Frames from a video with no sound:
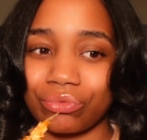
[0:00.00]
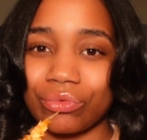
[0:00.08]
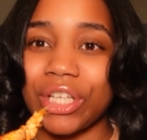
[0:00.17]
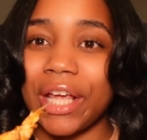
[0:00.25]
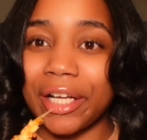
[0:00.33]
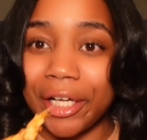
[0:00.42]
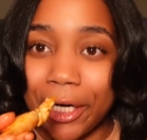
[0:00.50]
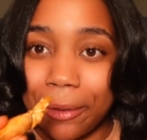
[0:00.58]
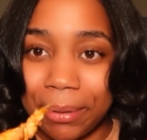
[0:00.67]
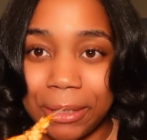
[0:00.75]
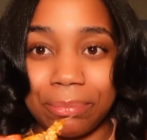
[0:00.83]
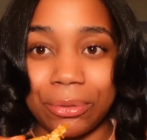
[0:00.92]
take care
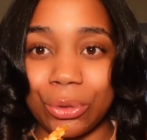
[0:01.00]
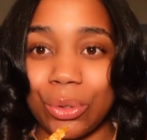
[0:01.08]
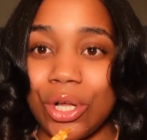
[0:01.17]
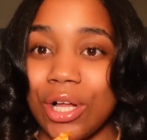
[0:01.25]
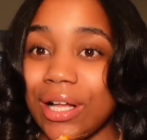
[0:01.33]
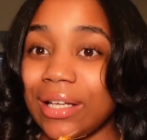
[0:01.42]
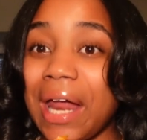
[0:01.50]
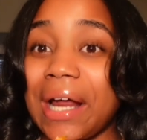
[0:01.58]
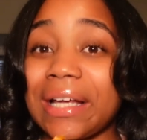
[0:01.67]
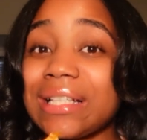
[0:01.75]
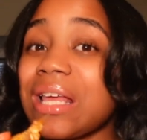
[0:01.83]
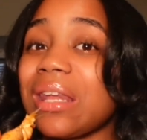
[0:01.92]
of people
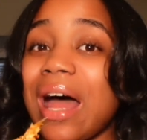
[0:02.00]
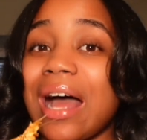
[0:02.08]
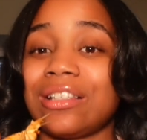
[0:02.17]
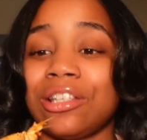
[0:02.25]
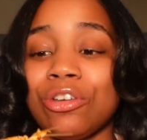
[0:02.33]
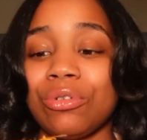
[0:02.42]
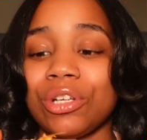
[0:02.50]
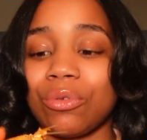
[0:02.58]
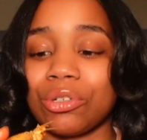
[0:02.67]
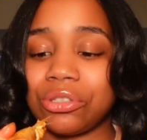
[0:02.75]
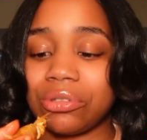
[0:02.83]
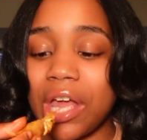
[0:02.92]
like it's a lot to it than
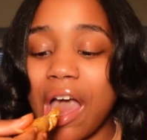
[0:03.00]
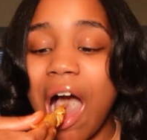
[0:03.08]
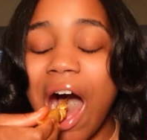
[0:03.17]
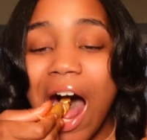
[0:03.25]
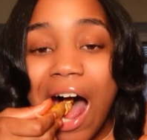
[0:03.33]
what you think.